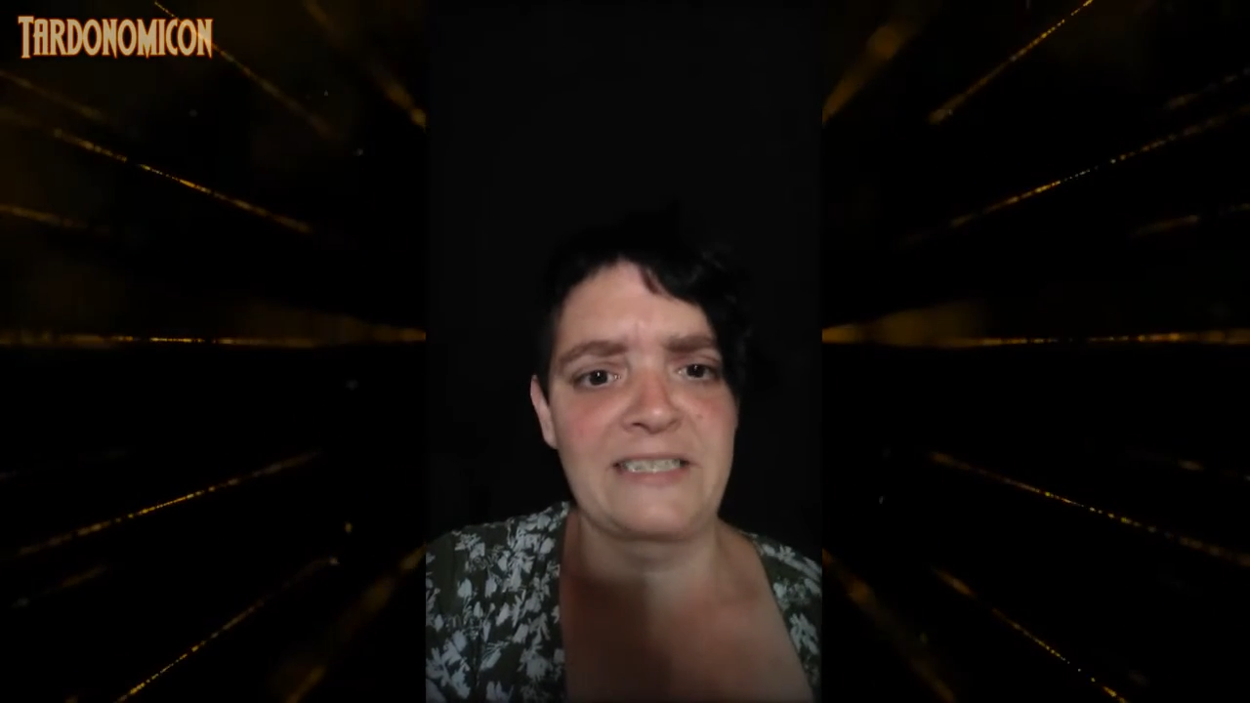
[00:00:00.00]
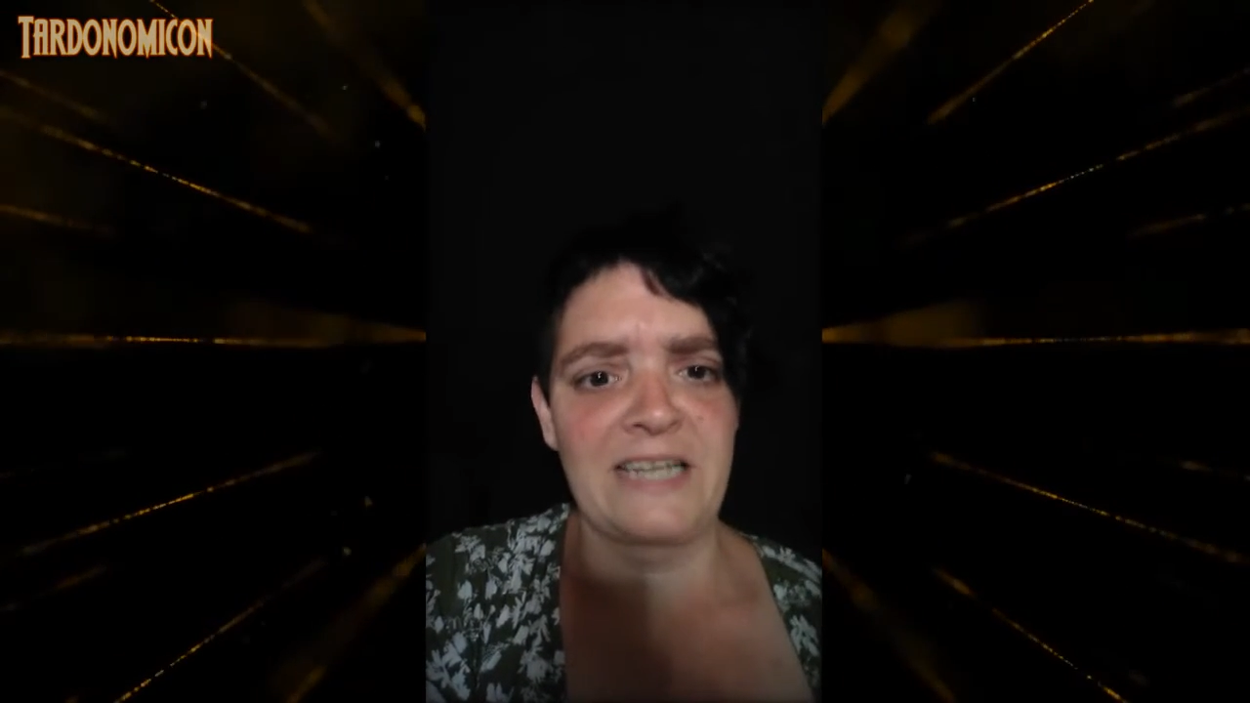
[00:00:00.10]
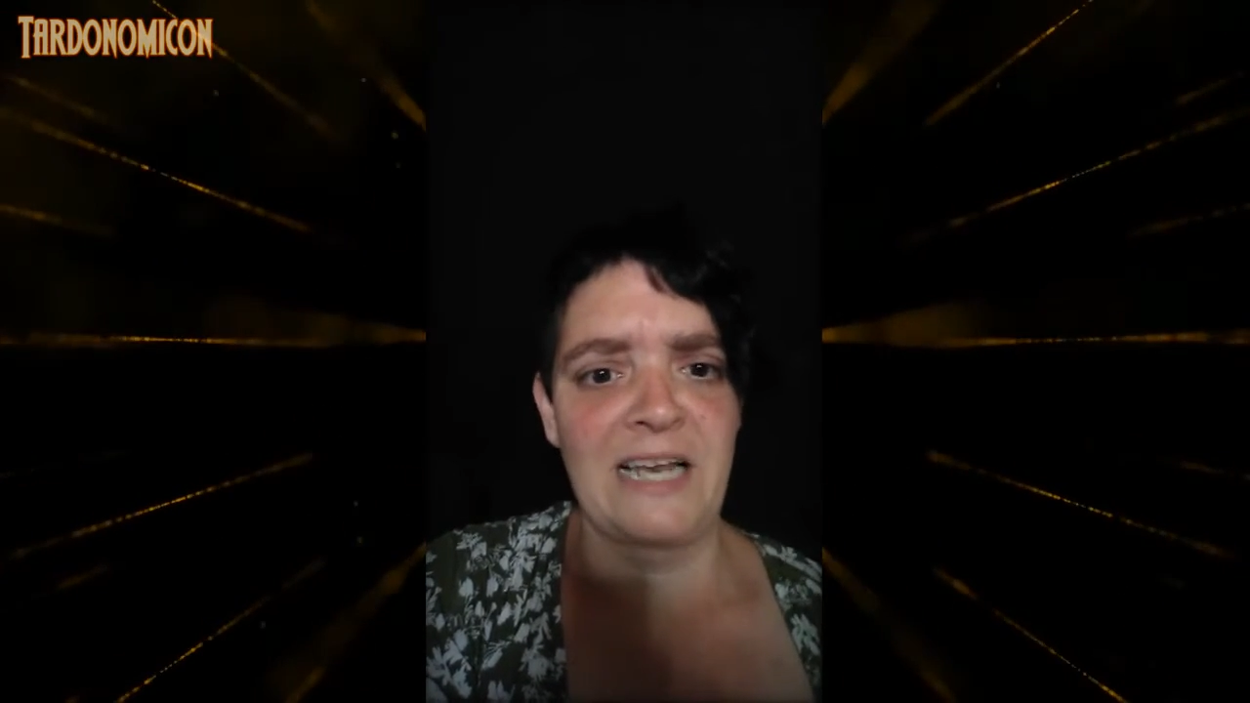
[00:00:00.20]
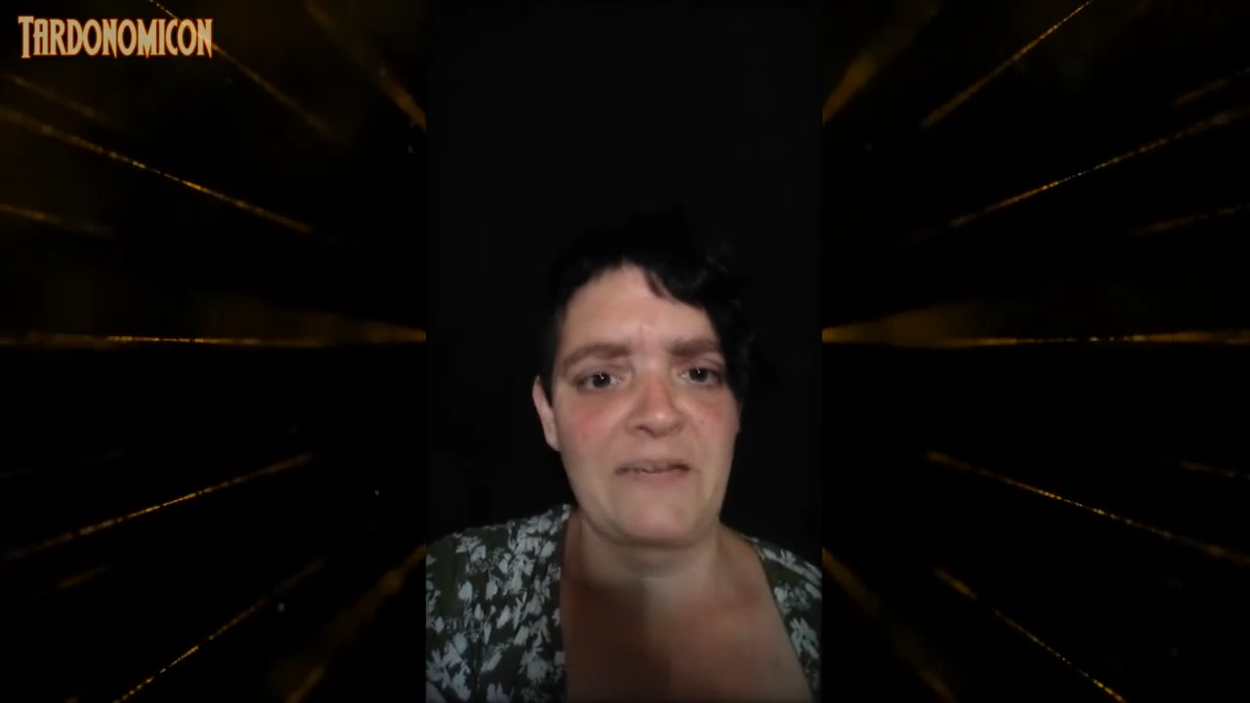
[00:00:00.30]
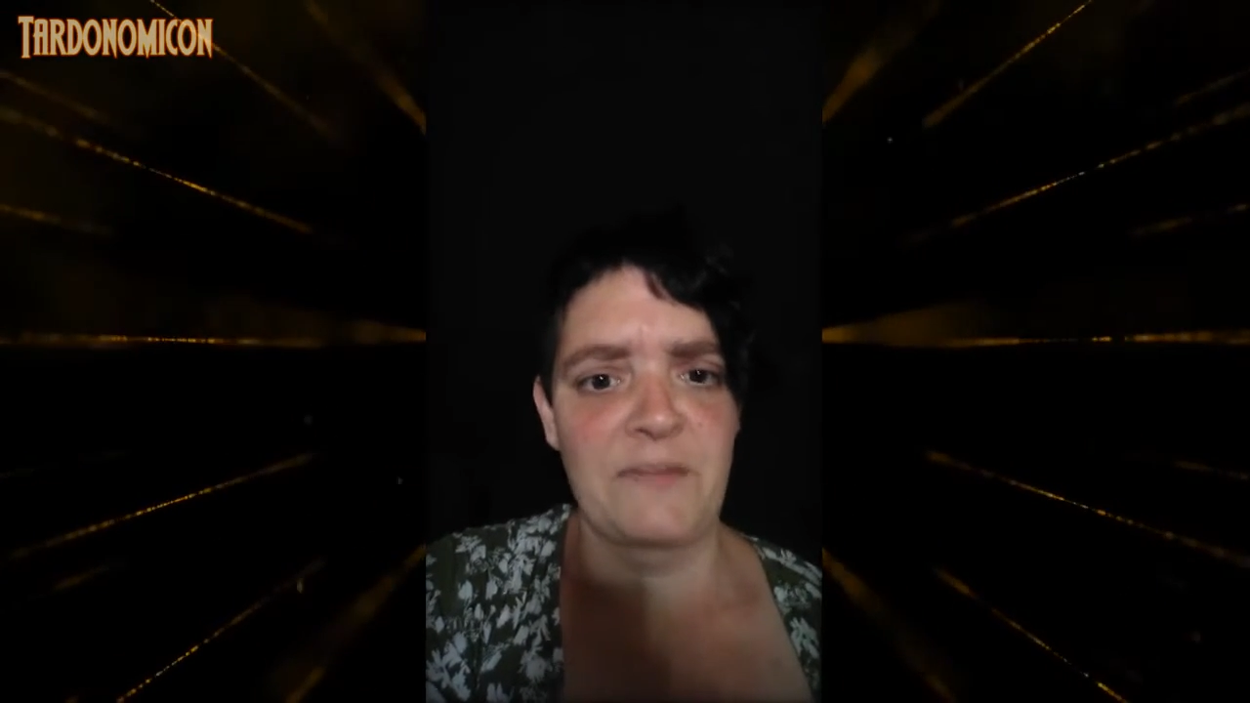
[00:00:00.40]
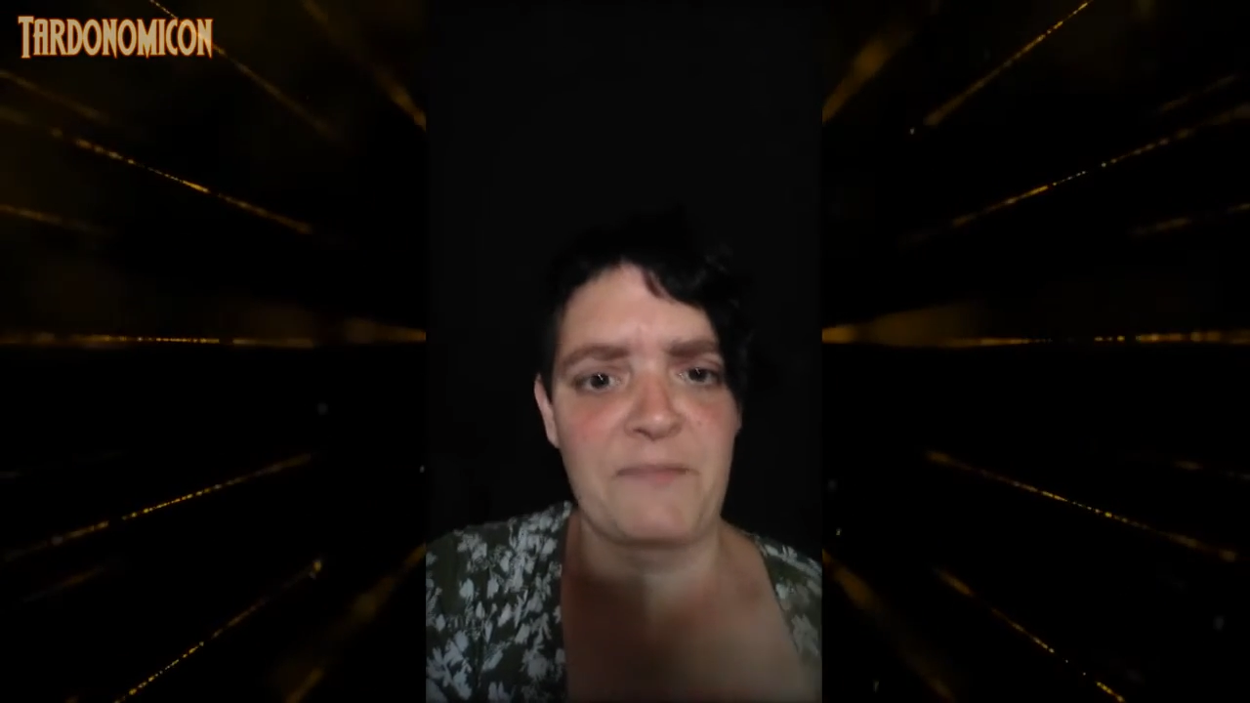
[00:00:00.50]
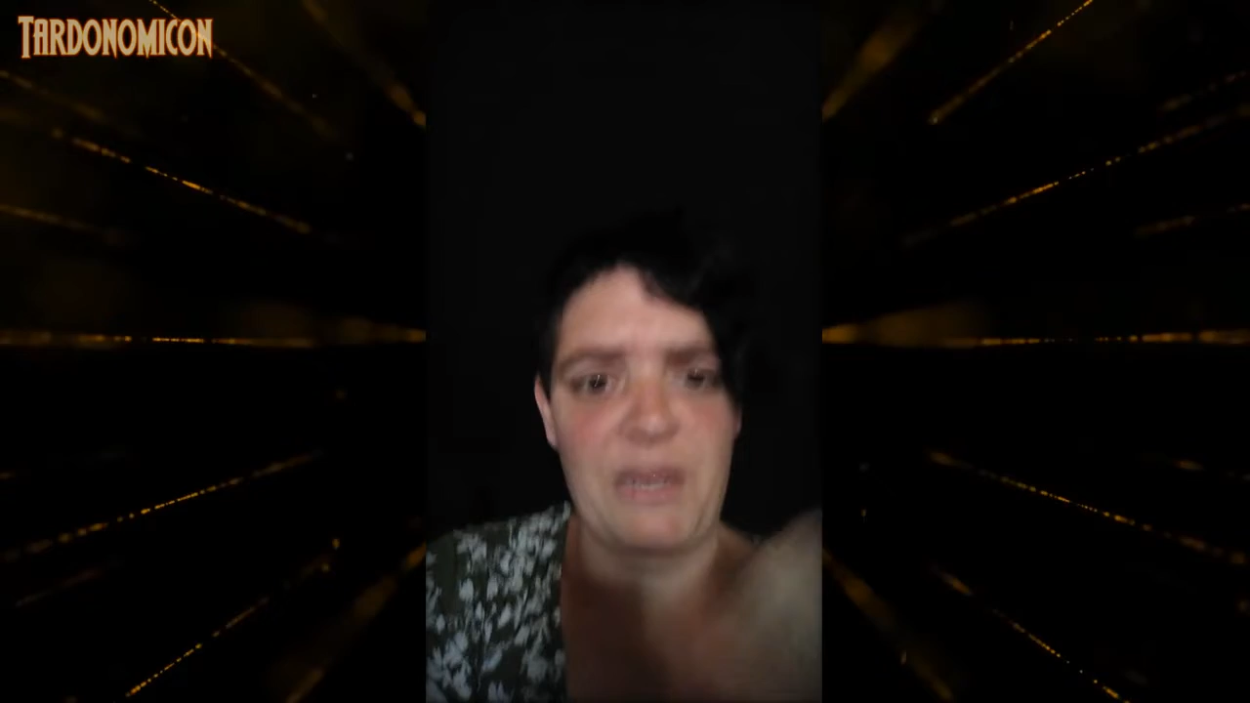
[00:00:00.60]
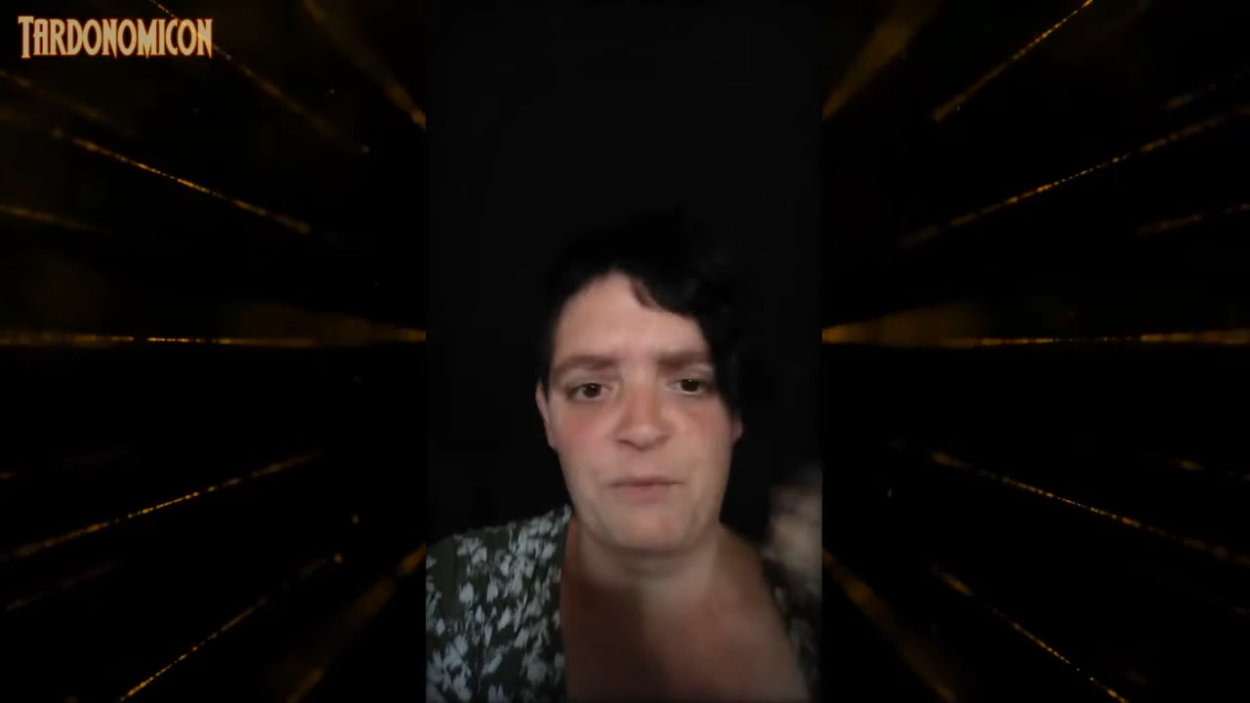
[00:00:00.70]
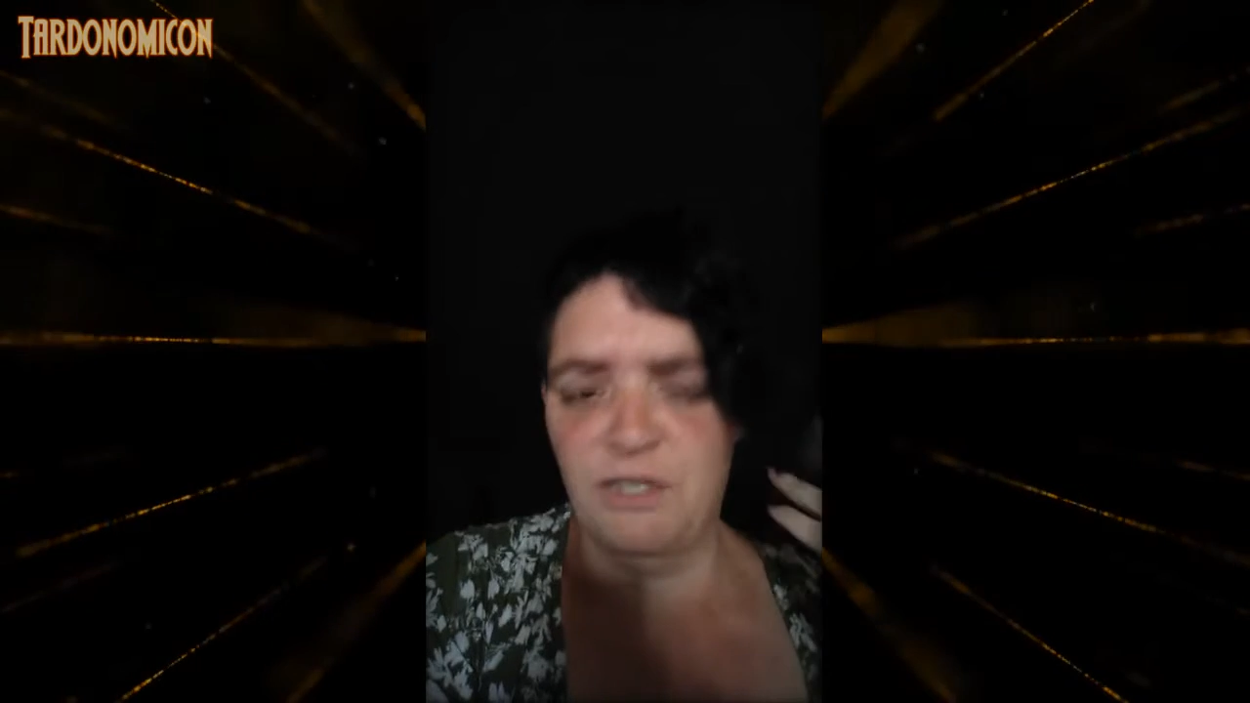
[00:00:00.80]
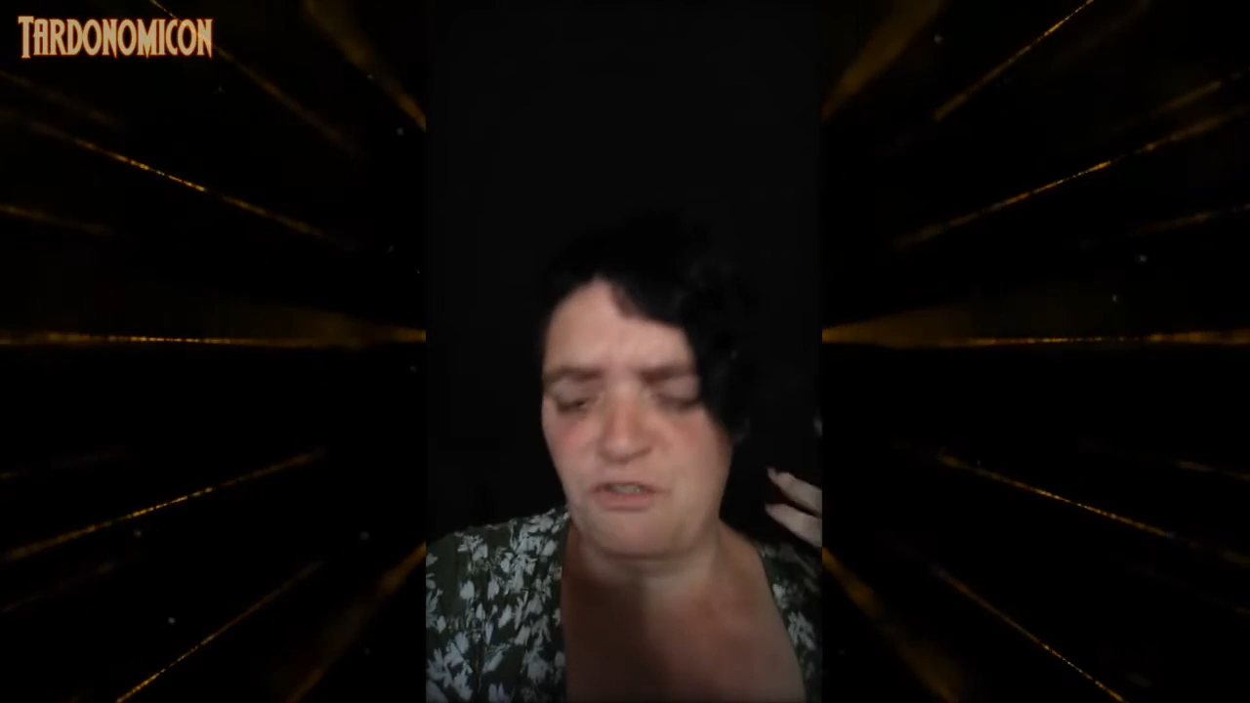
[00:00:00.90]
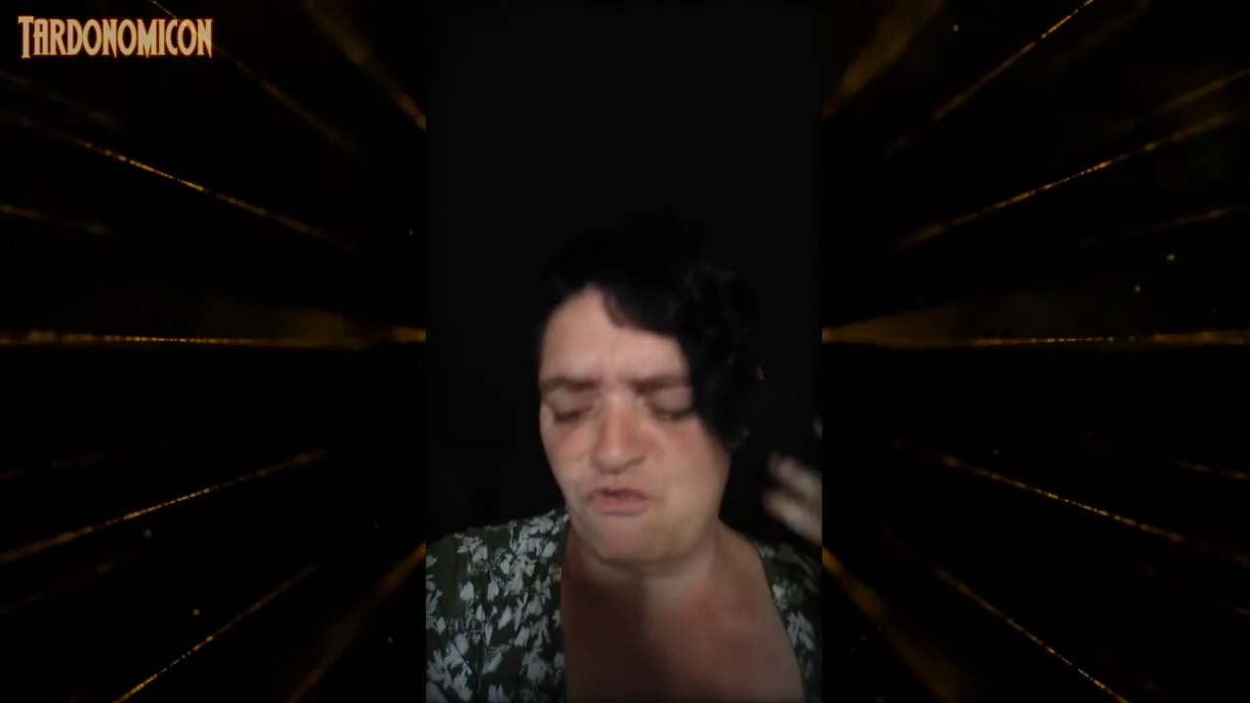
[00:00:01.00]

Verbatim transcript: telling them they were